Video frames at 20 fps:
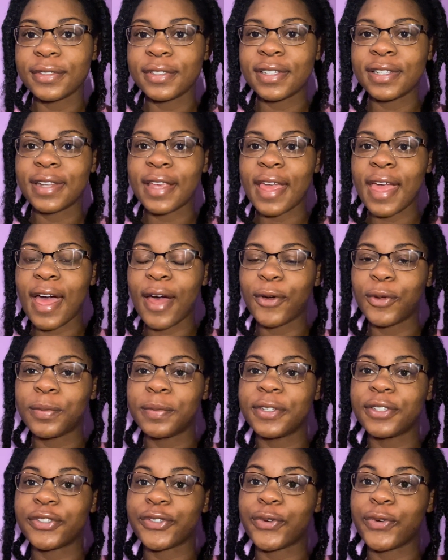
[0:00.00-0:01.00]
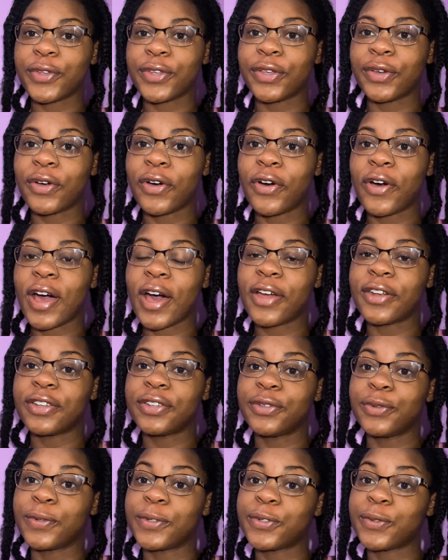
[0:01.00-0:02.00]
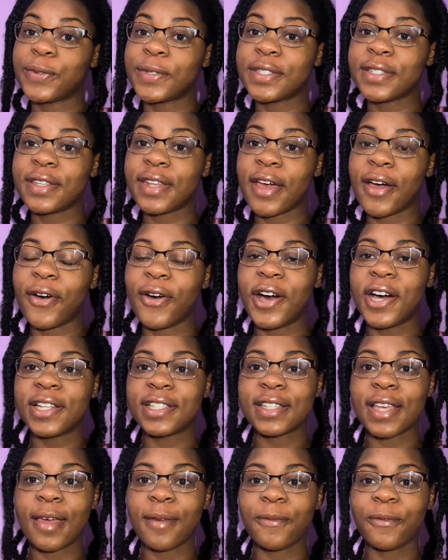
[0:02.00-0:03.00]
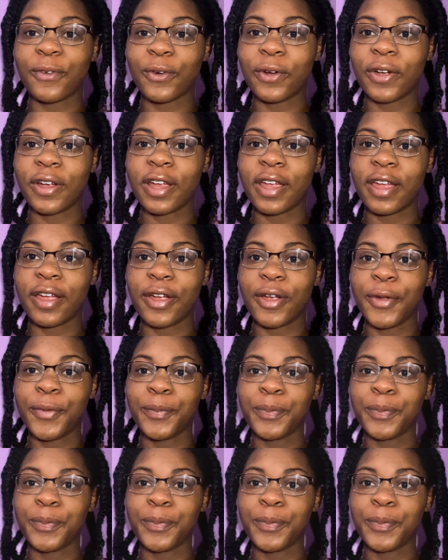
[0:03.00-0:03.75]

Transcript: Today I will be showing y'all how to do a twist out on type 4 hair.